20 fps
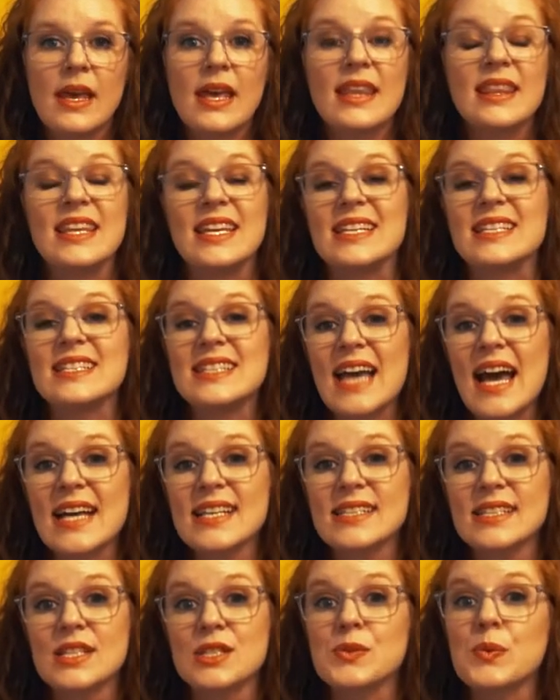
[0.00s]
The
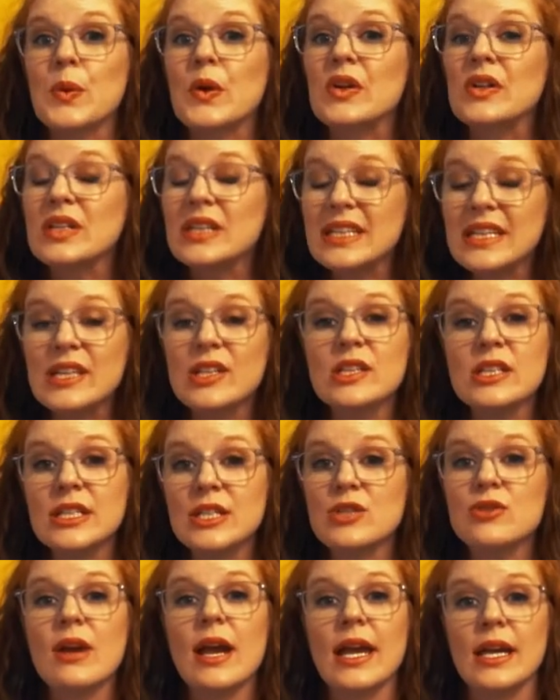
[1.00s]
assassins were clearly
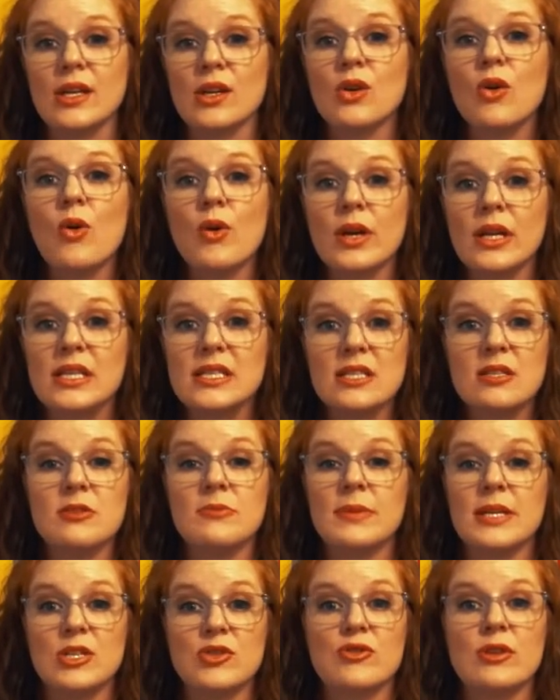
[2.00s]
trained according to
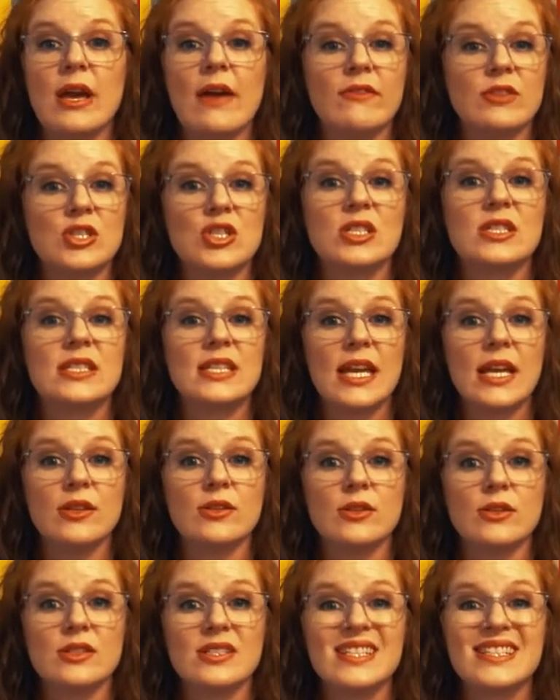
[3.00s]
Dmitrievich's
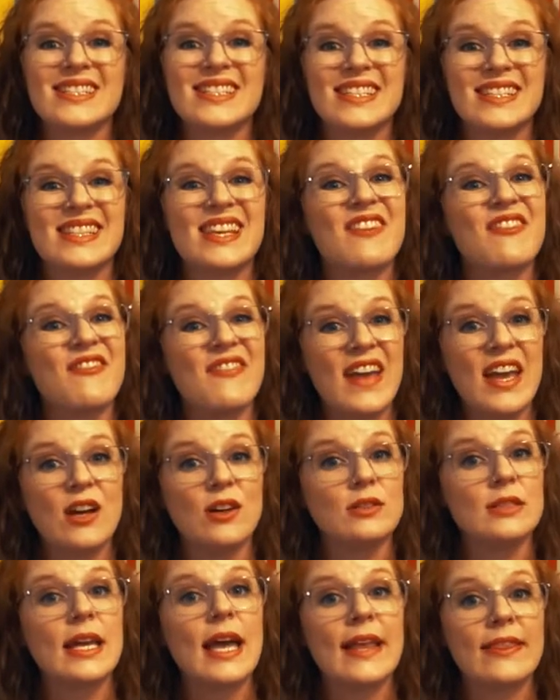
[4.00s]
standards since they
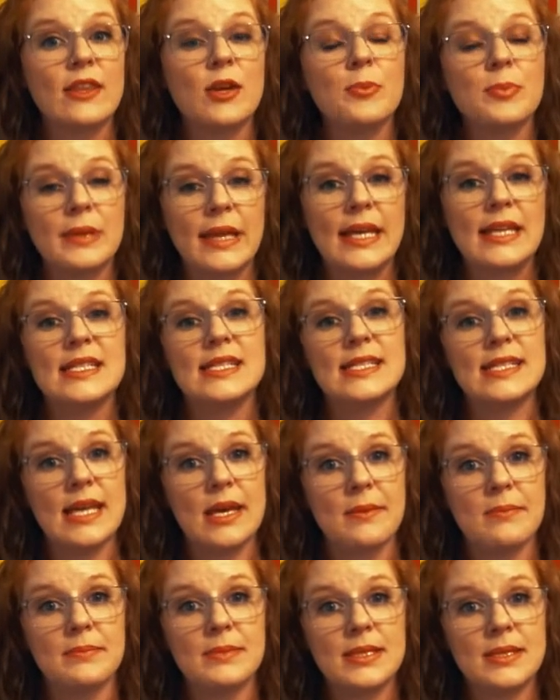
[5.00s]
failed at their planned
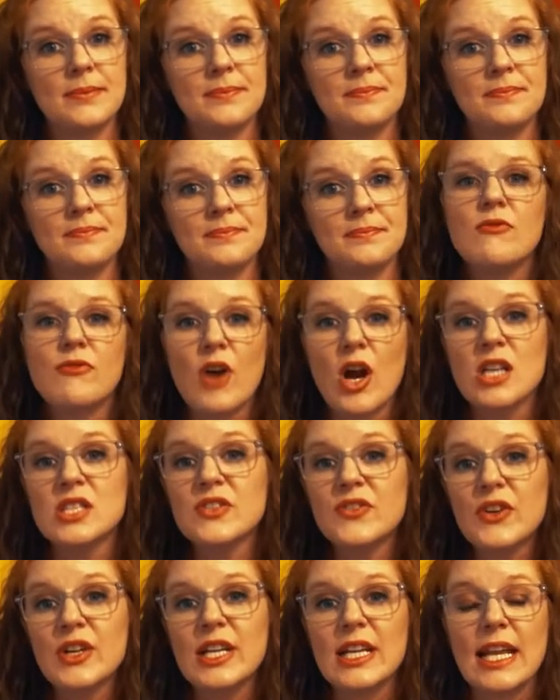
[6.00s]
attempt. Franz
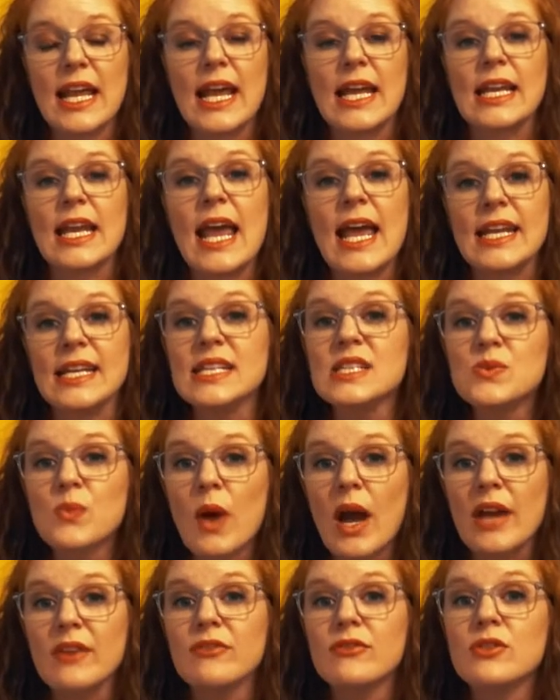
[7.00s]
Ferdinand and his
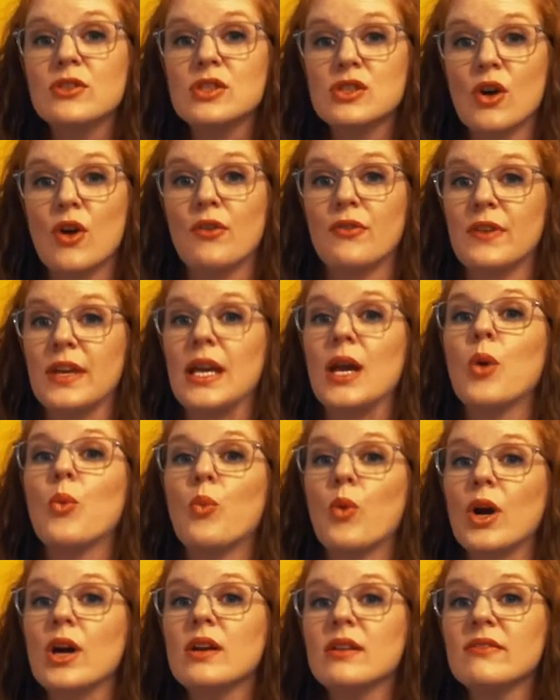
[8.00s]
wife, Sophie,
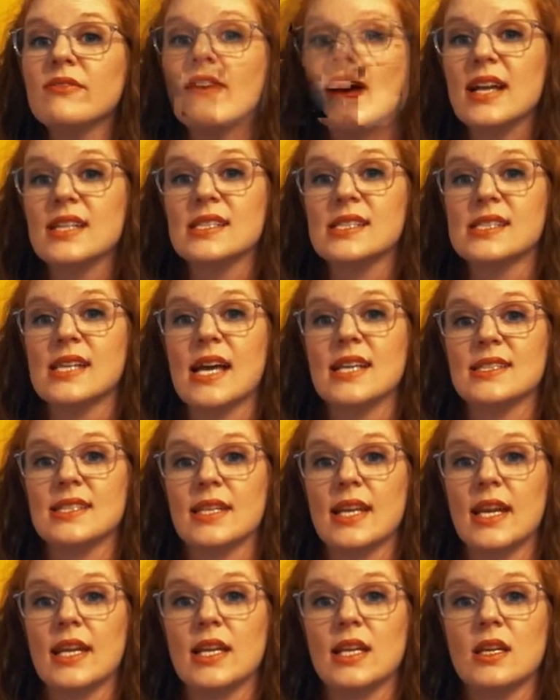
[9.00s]
were in fact
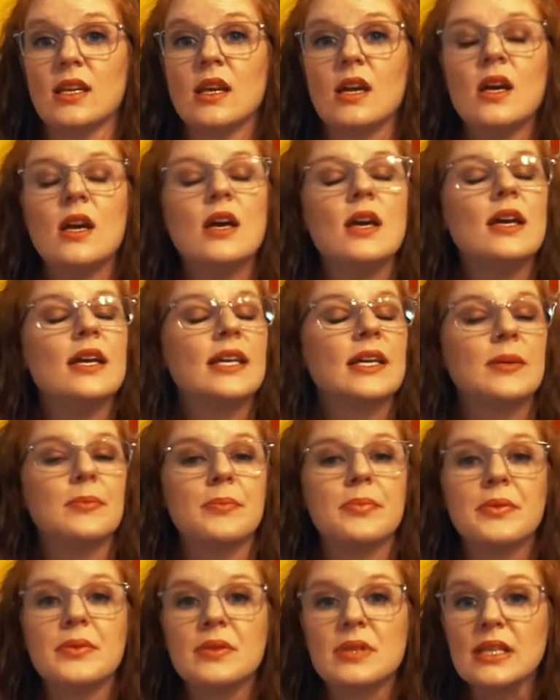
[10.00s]
assassinated,
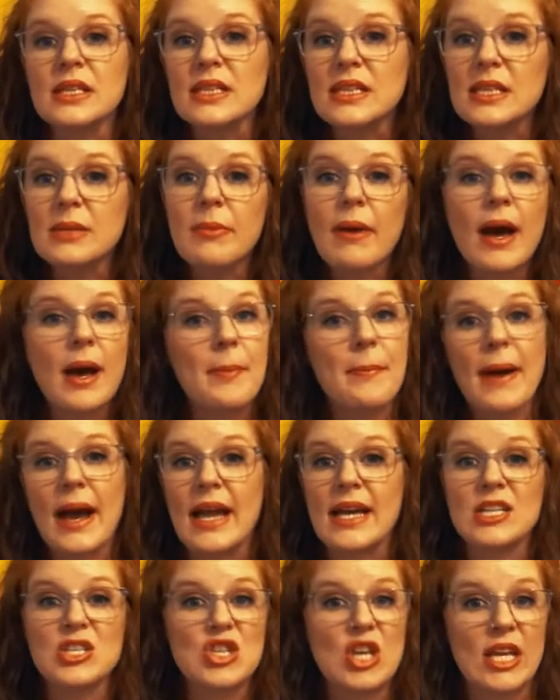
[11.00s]
completely by
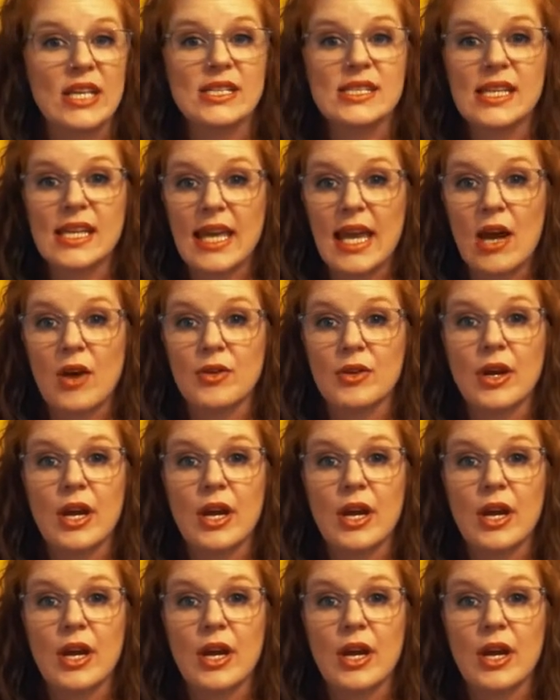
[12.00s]
a chance encounter